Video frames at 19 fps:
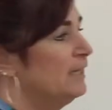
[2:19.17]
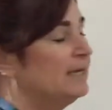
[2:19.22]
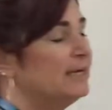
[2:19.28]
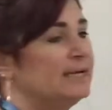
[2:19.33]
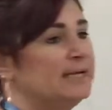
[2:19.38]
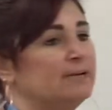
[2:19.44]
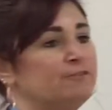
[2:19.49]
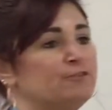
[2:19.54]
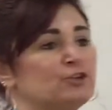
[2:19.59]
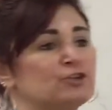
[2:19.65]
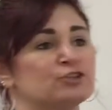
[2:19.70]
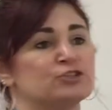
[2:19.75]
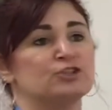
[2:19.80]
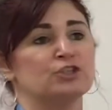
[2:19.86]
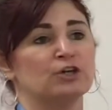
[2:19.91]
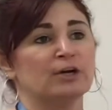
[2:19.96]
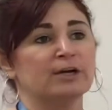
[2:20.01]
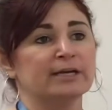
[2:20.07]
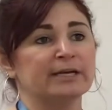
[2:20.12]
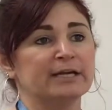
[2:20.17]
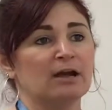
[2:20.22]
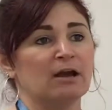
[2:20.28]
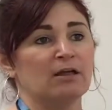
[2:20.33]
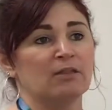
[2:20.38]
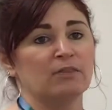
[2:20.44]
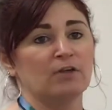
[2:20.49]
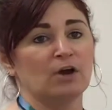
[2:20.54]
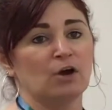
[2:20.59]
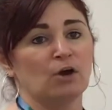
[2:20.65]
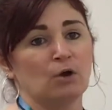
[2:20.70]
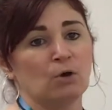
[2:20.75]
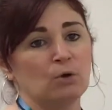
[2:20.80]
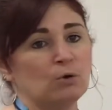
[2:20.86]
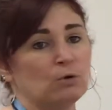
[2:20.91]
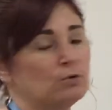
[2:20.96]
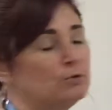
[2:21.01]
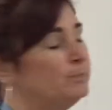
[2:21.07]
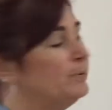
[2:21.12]
If you're starting on the
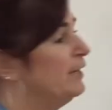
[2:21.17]
old